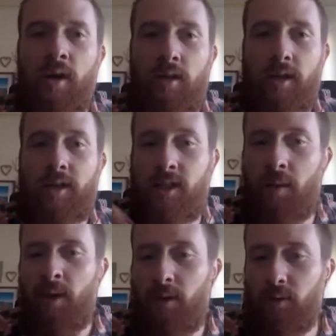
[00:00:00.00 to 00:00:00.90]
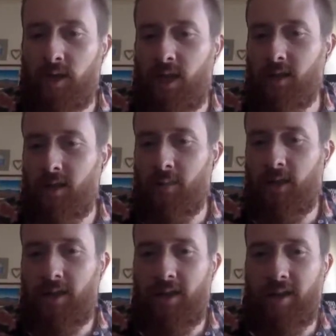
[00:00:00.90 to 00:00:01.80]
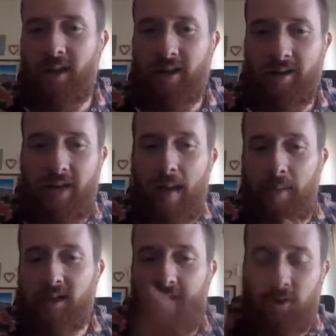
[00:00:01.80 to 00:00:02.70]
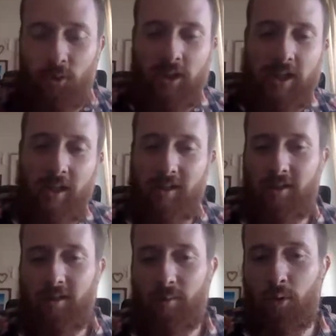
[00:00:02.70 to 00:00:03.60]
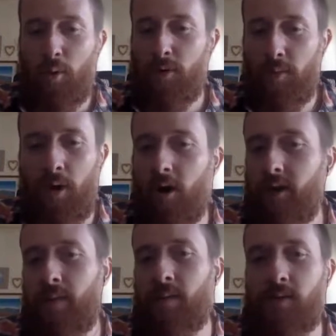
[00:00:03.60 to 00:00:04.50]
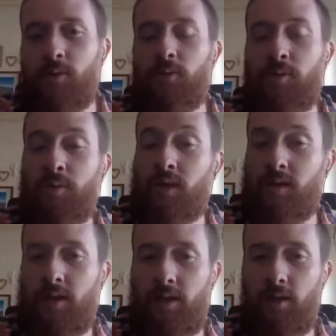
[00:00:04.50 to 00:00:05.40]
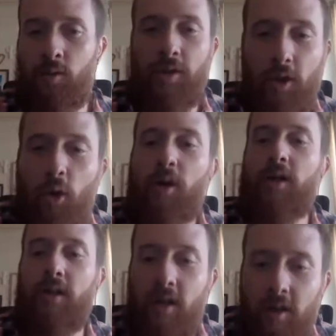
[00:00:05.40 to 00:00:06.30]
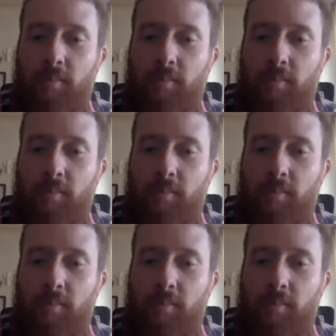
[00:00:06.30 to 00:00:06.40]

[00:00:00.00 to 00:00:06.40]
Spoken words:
like somebody would say something and then that message only gets to the appropriate party maybe 2-3 weeks later when they're already